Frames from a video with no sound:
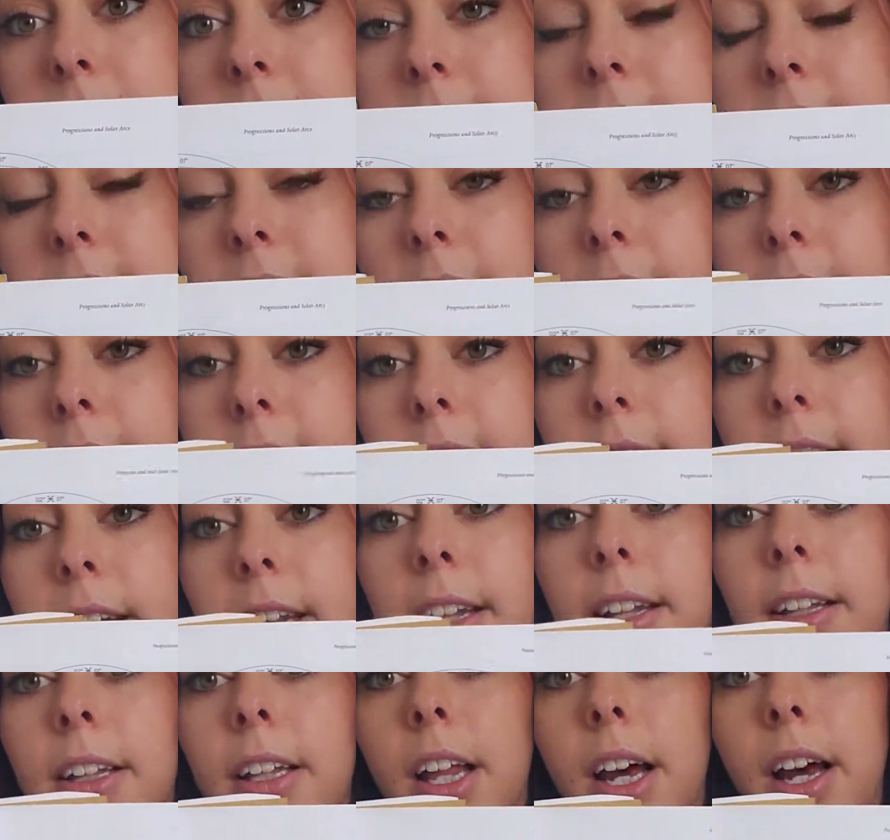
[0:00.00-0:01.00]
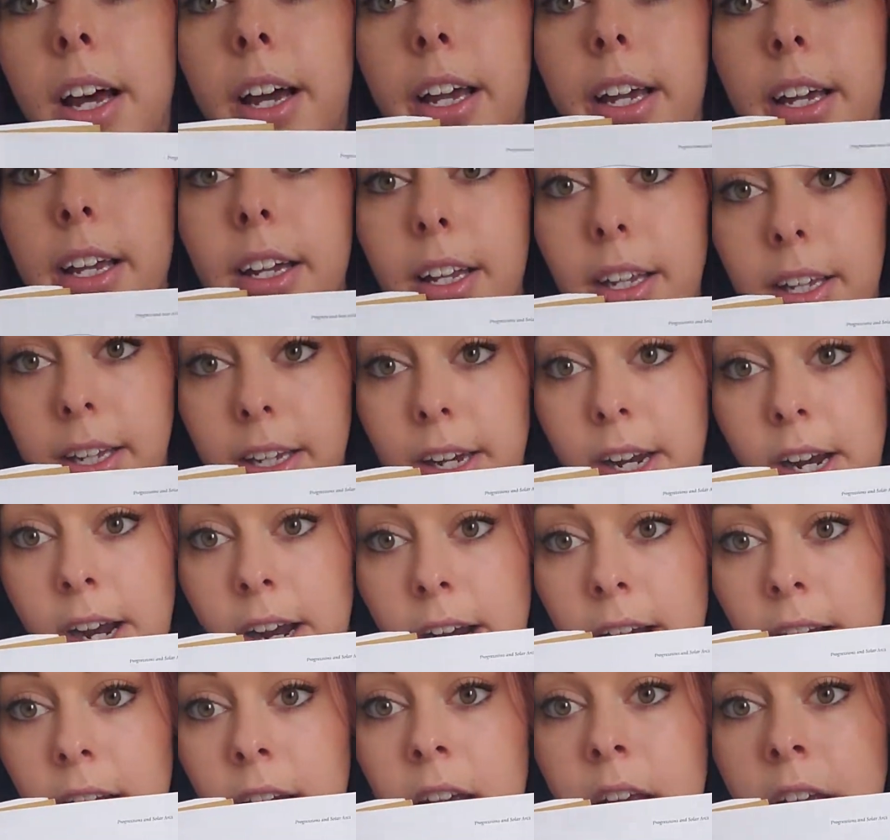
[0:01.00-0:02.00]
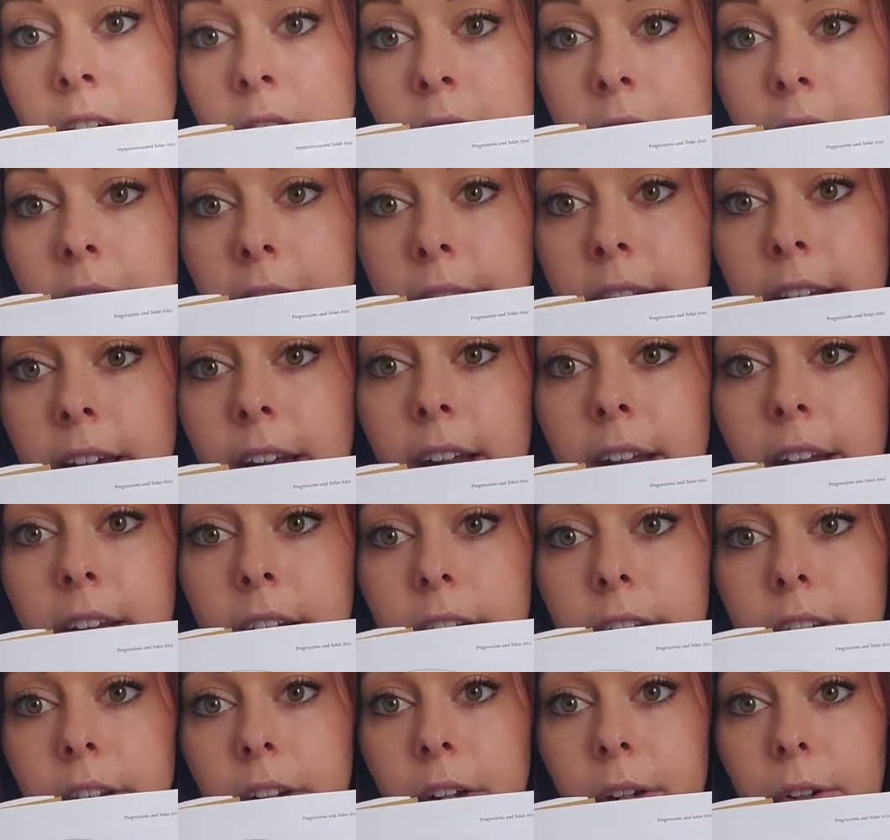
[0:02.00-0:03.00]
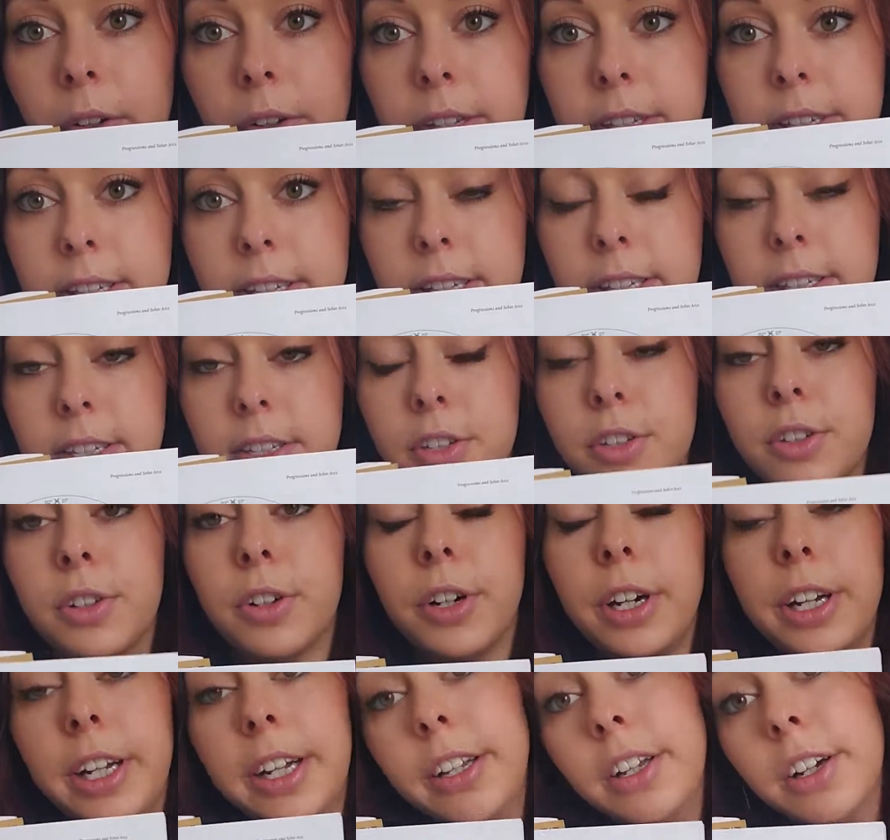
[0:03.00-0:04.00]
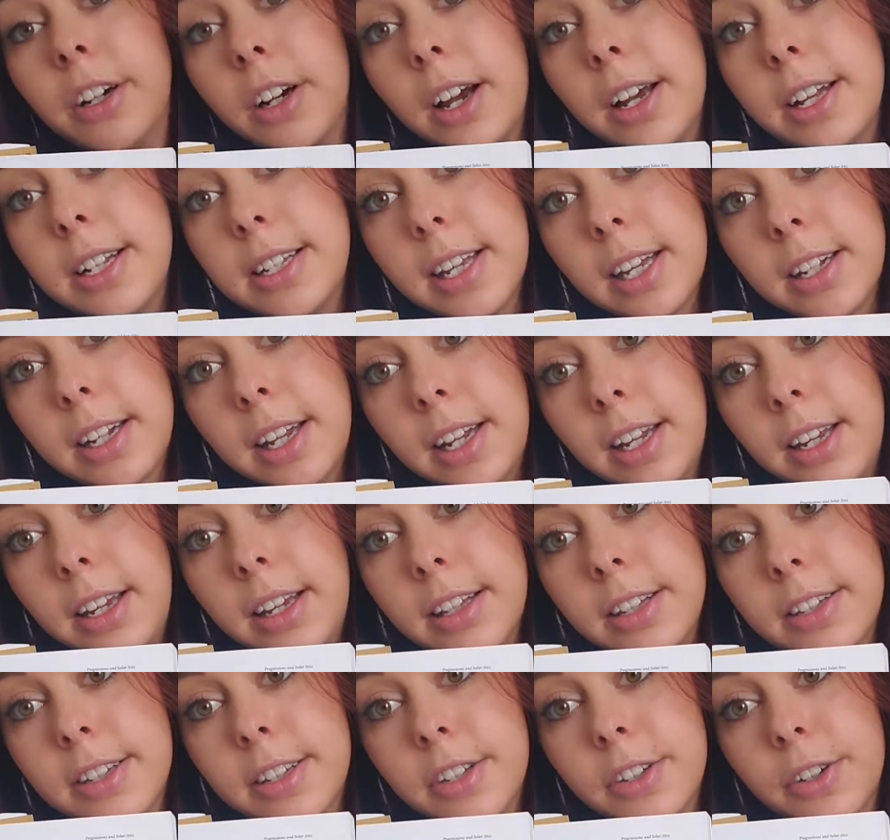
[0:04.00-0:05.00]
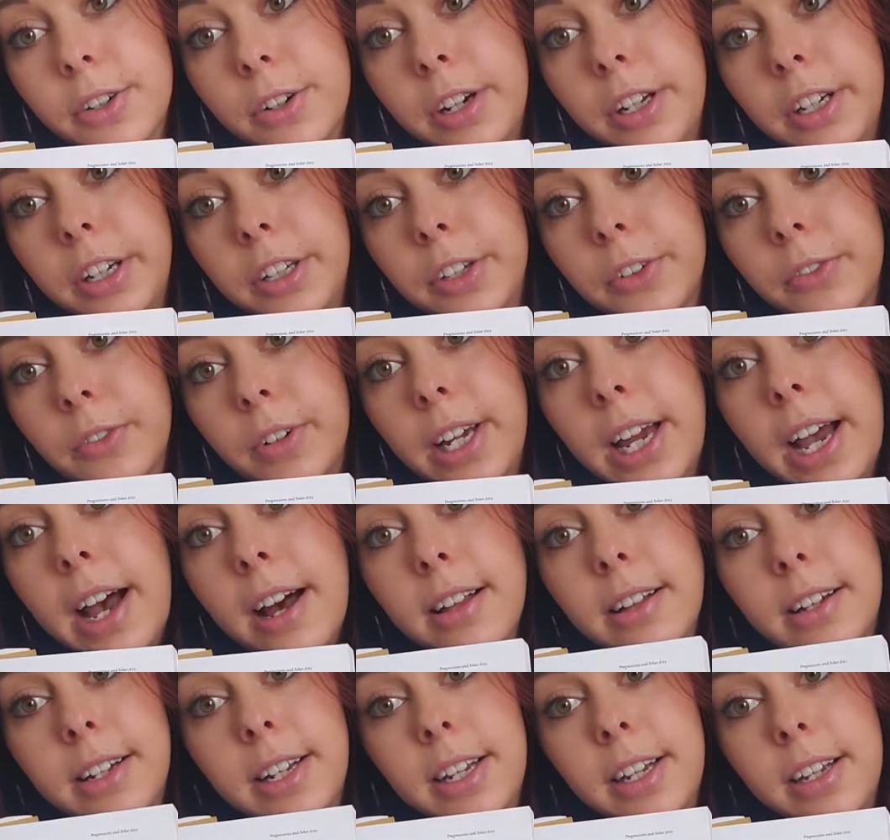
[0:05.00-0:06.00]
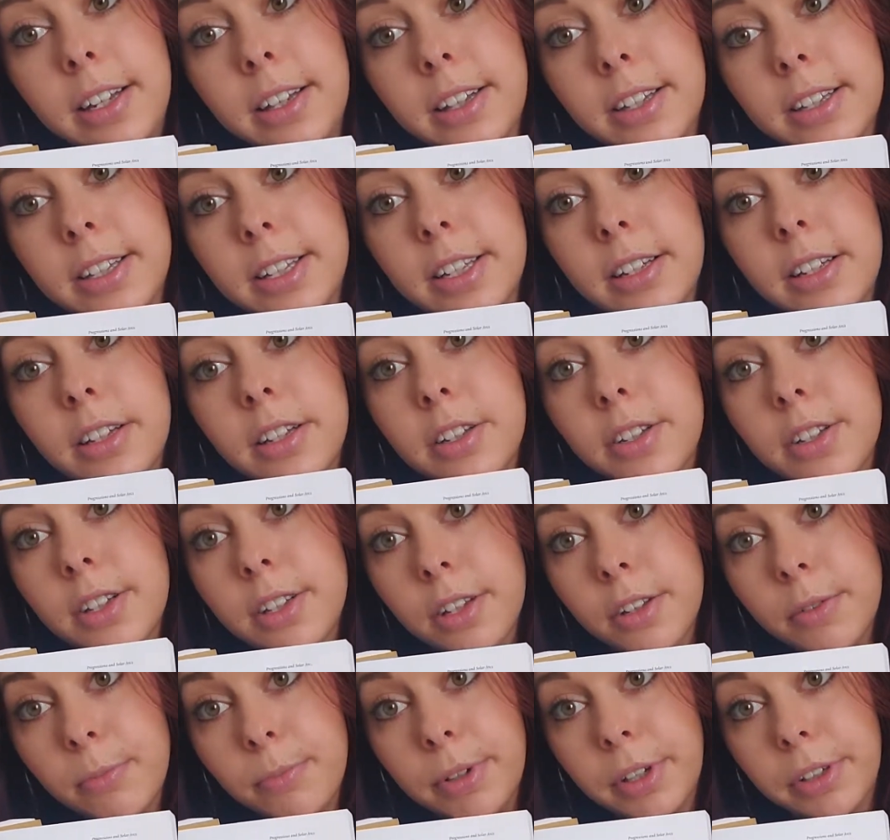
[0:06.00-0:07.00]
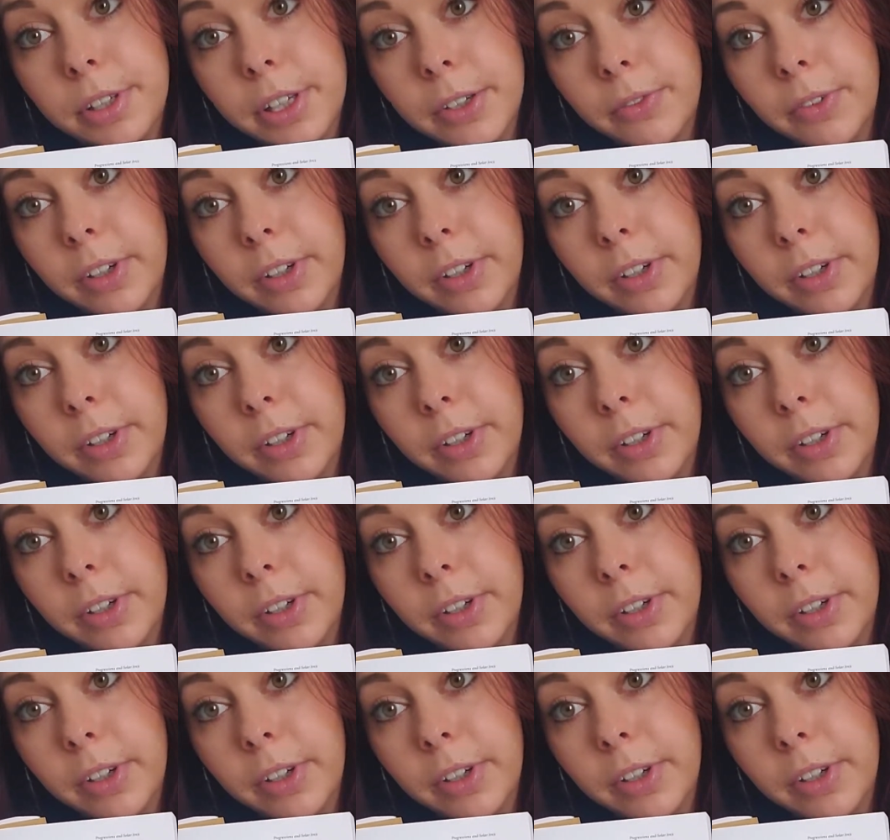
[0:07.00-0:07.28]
ascendant line here. And then, this is creating your identity. This is creating your reality. This is building